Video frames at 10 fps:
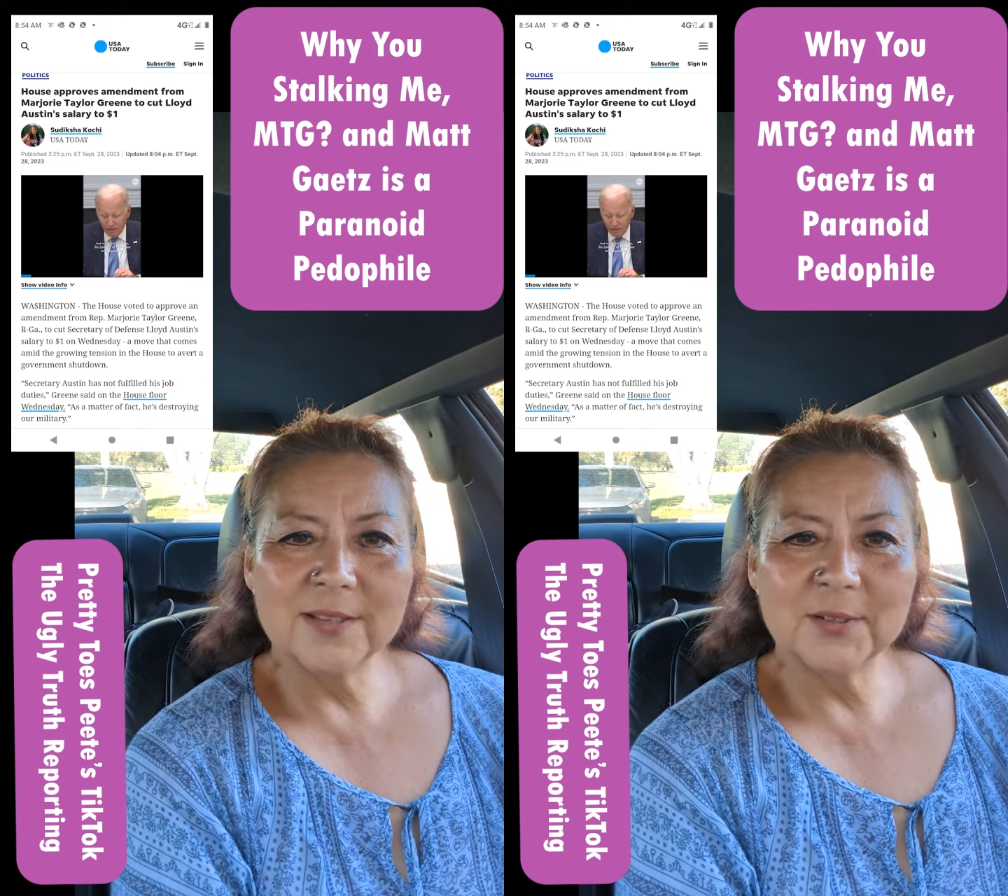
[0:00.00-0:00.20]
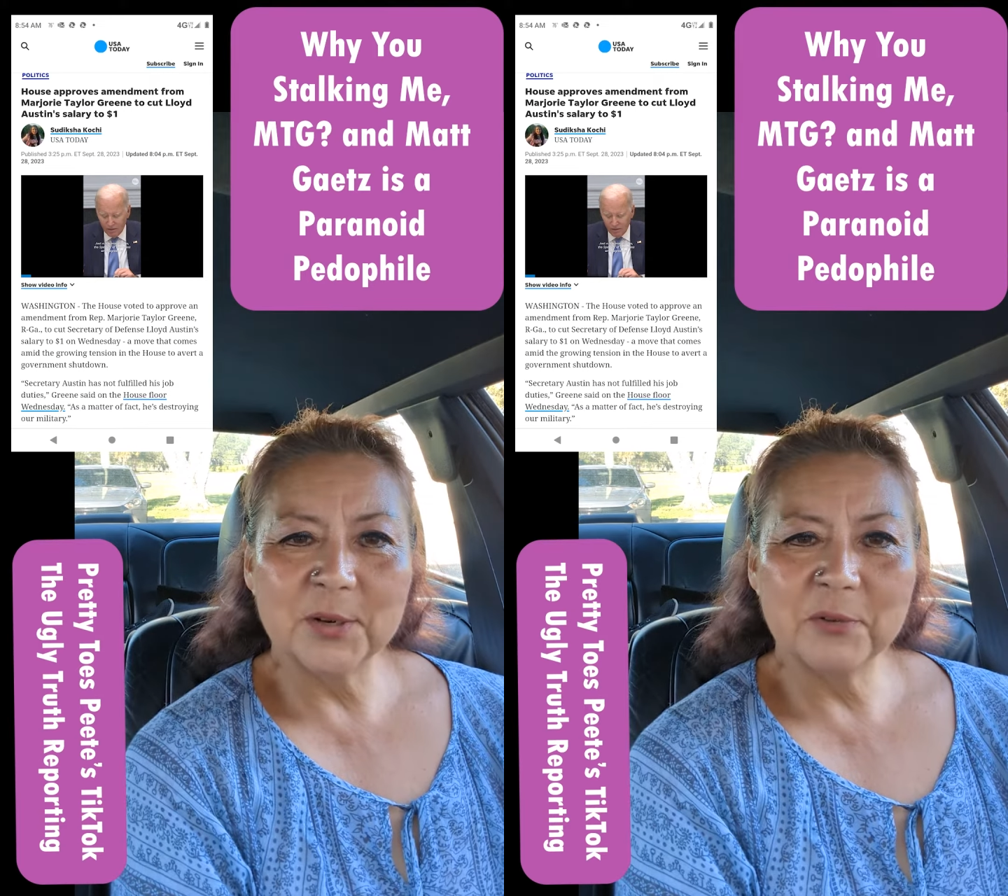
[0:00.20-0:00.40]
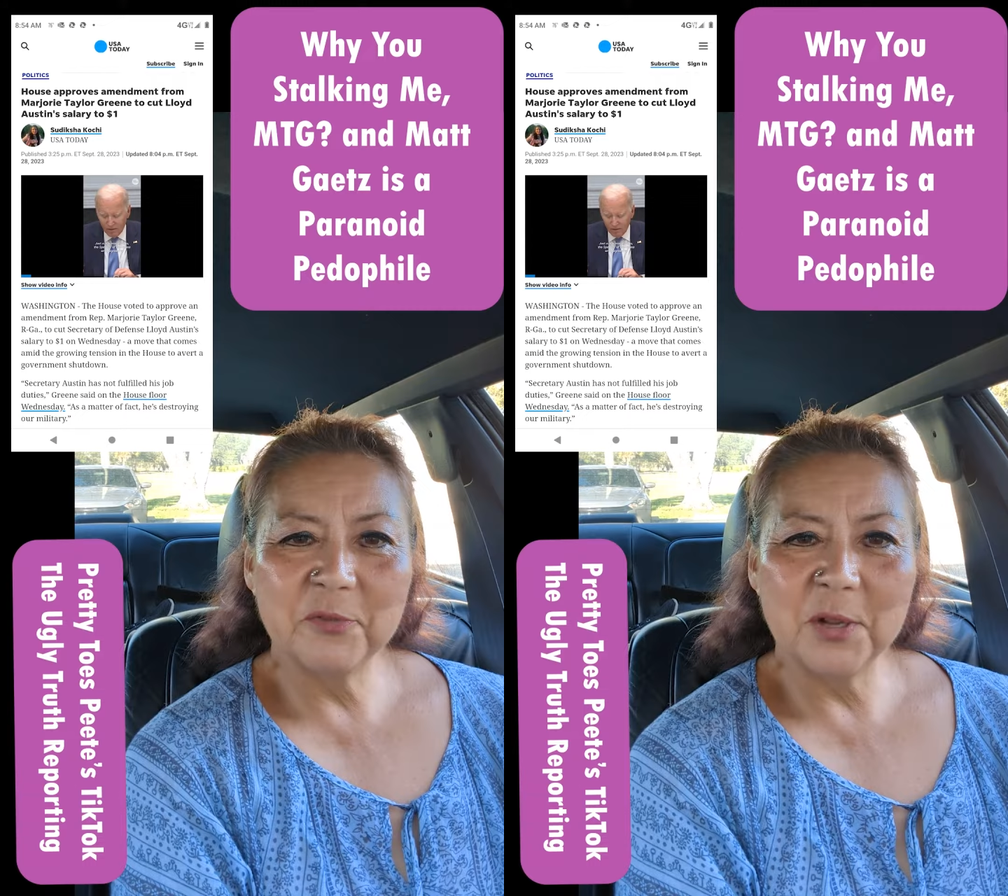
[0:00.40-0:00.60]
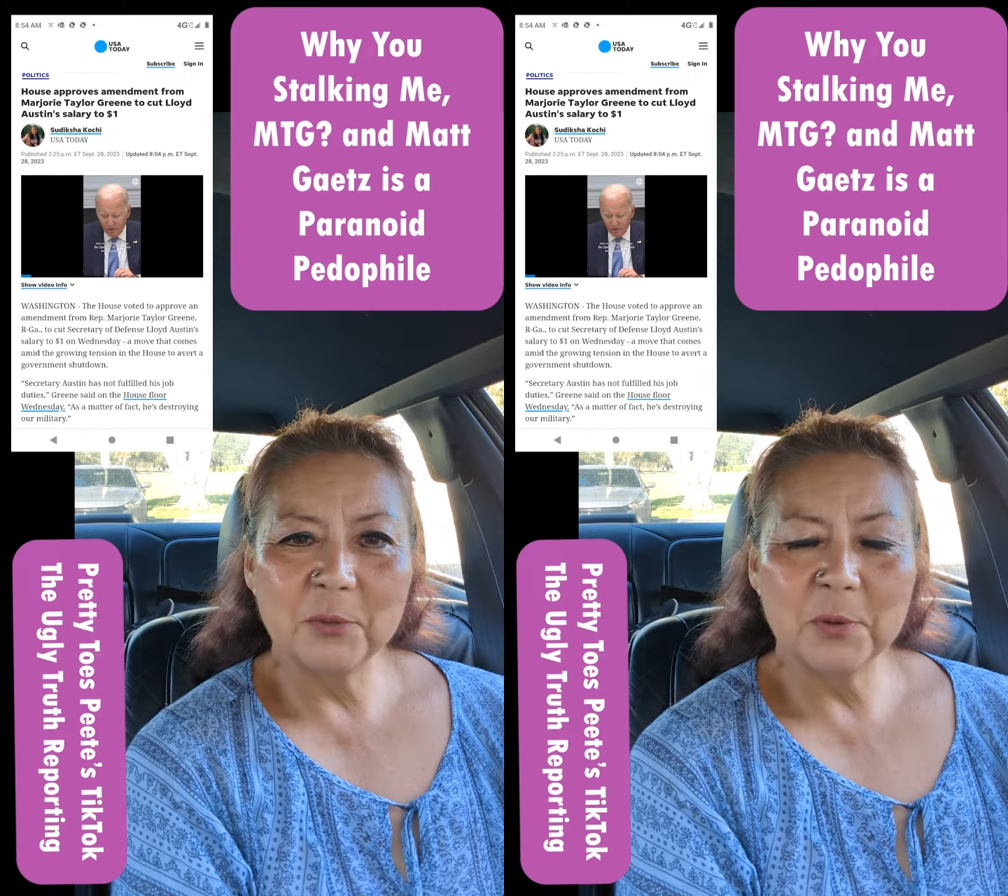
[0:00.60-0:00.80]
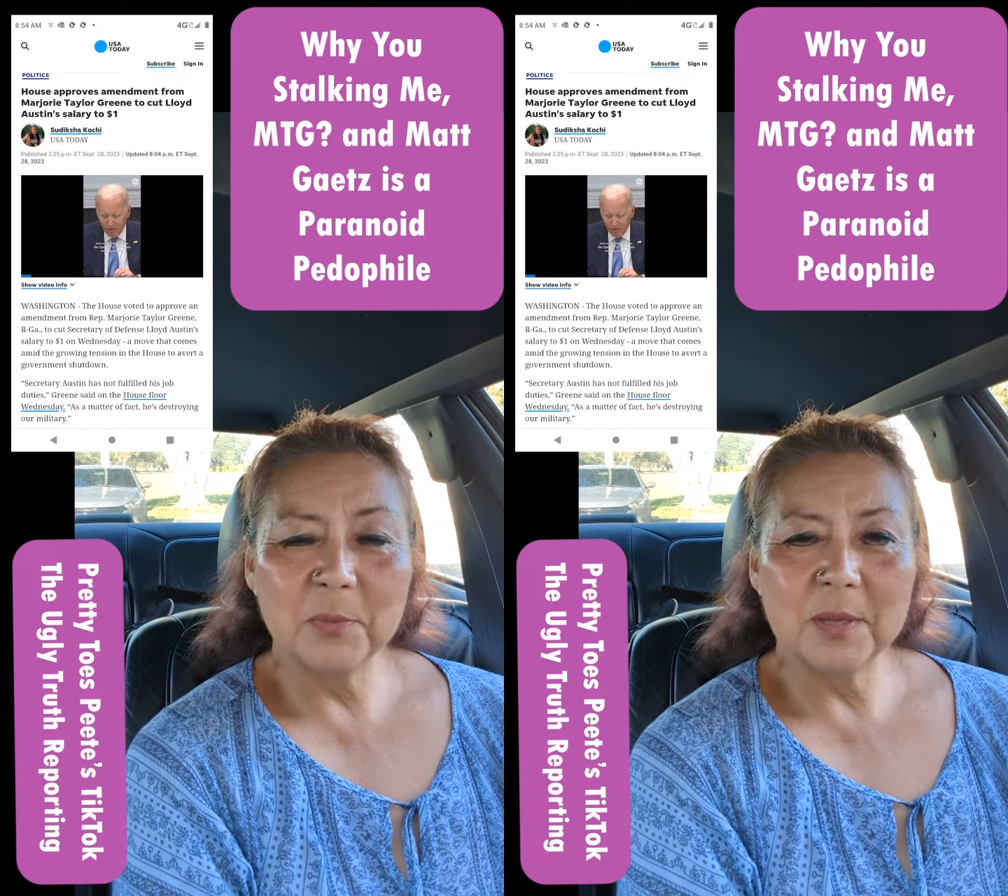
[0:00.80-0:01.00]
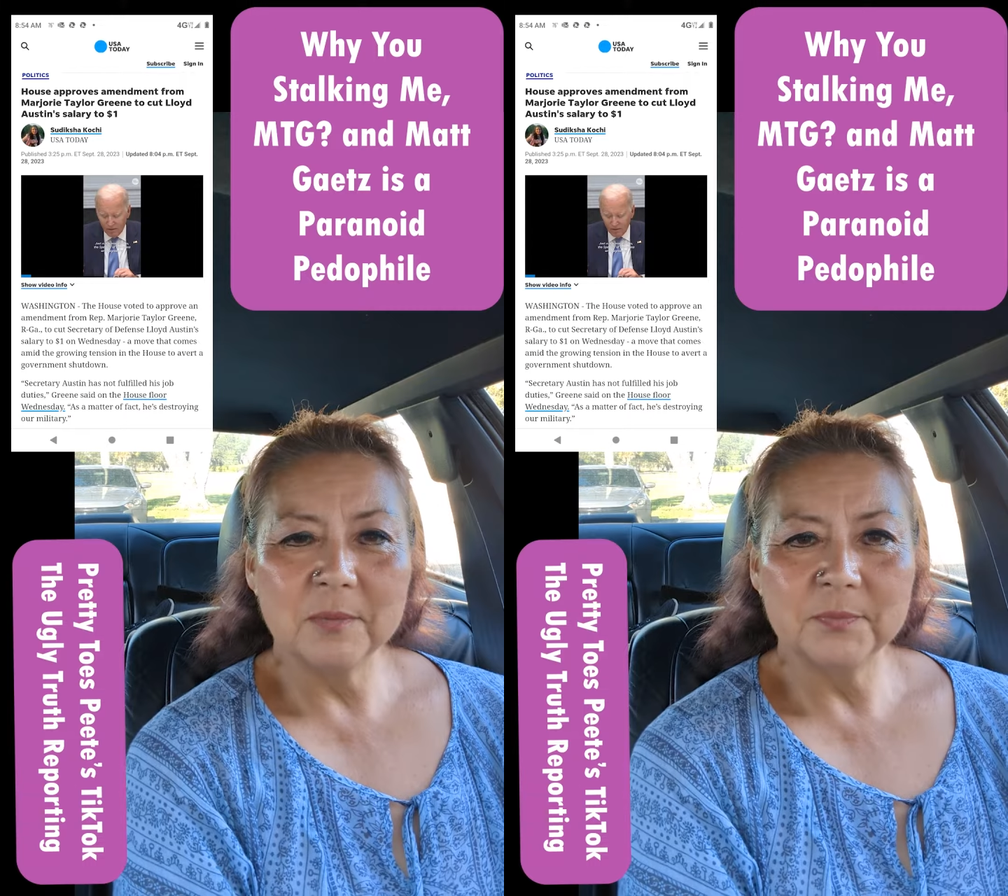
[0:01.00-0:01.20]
started following me.